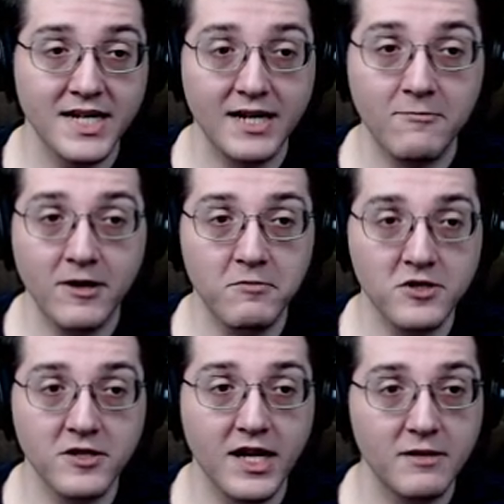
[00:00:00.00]
and I want
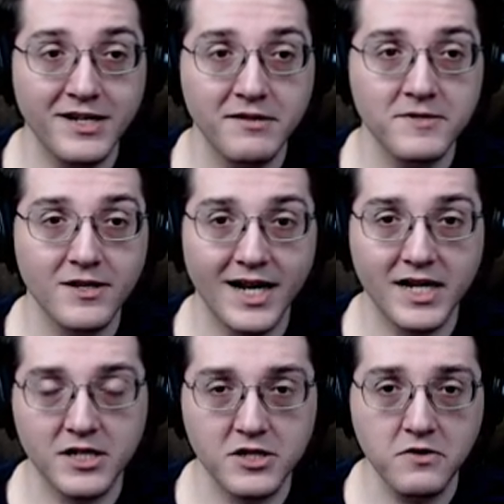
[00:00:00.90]
molten aluminium so that I
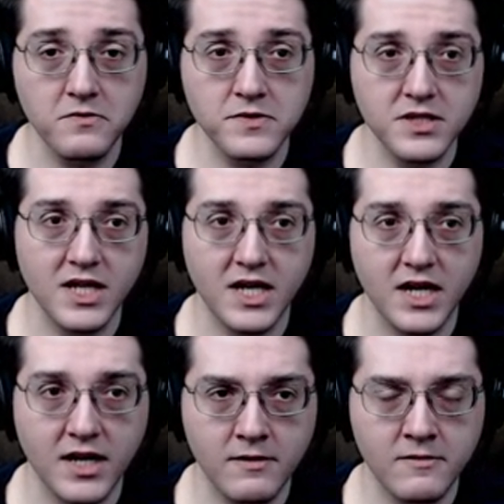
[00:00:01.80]
can use the
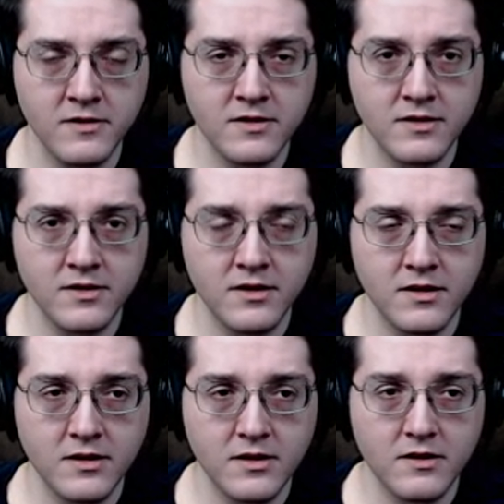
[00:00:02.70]
uh,
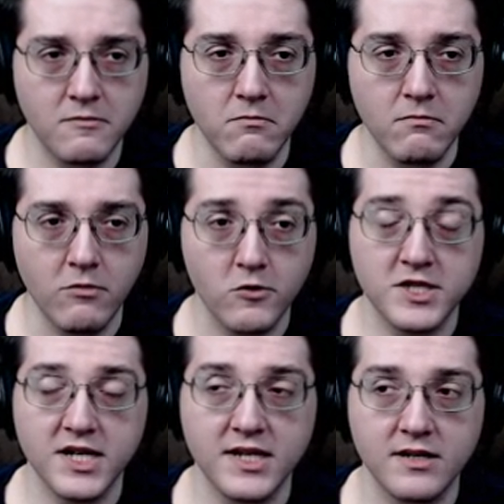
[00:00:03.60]

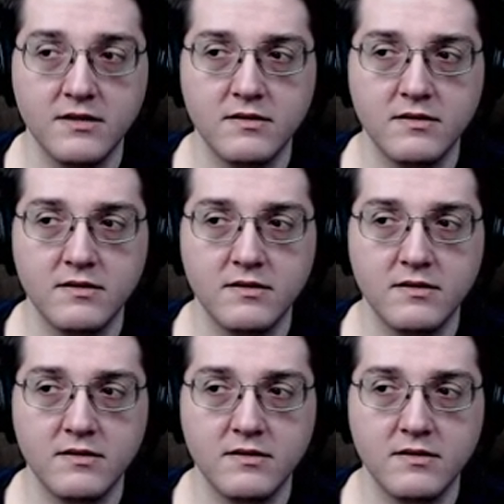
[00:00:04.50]
molten